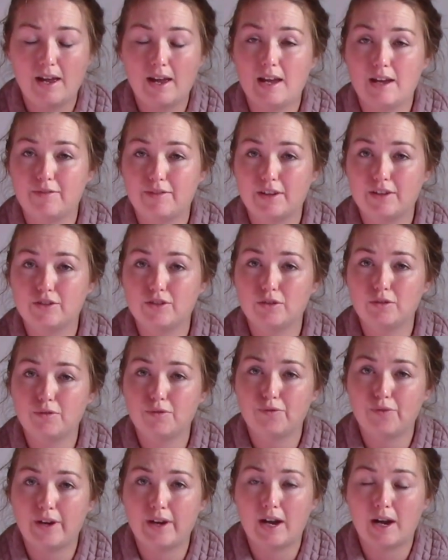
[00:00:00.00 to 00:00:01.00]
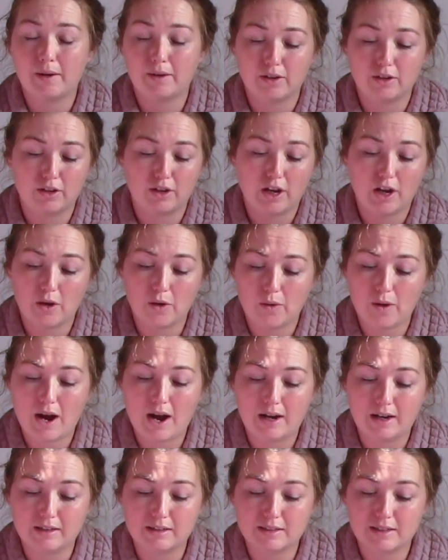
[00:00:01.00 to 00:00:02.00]
If they do fit, I'm going to go
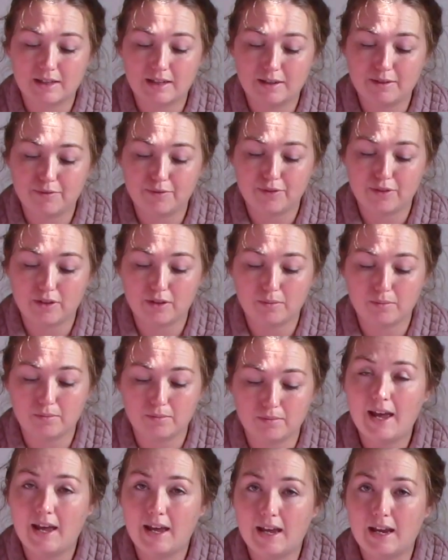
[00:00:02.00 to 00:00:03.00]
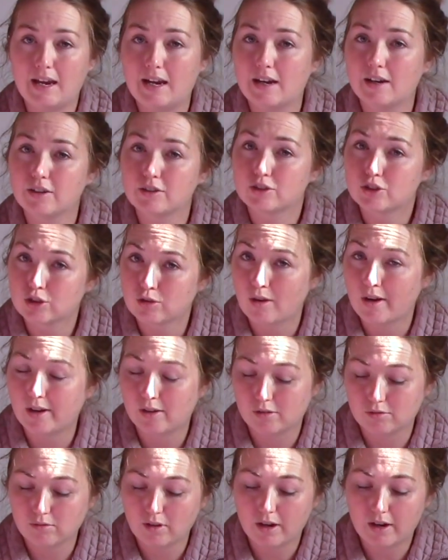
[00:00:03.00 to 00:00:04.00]
and give them a
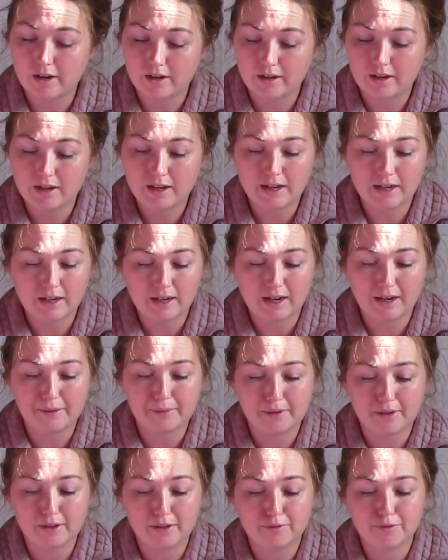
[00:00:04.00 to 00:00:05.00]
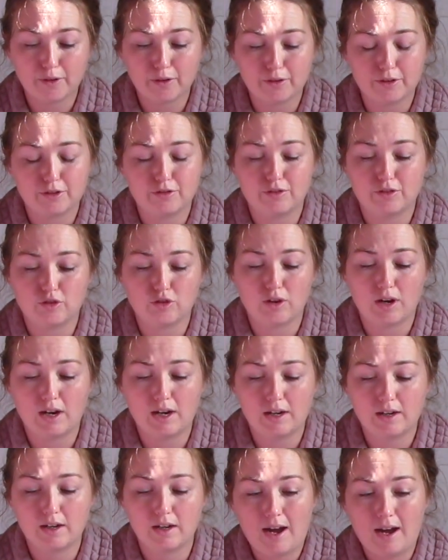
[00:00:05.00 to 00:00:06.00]
trial run in our forestry
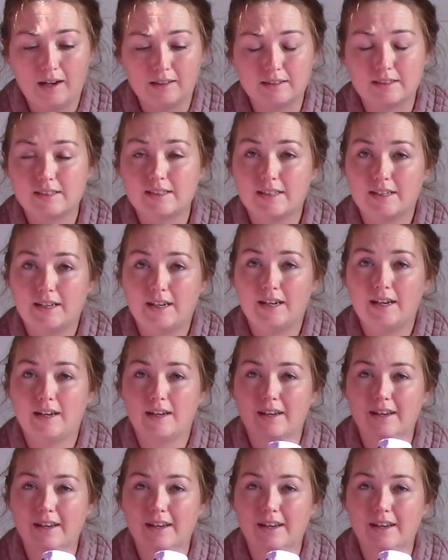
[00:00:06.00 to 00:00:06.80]
track and see,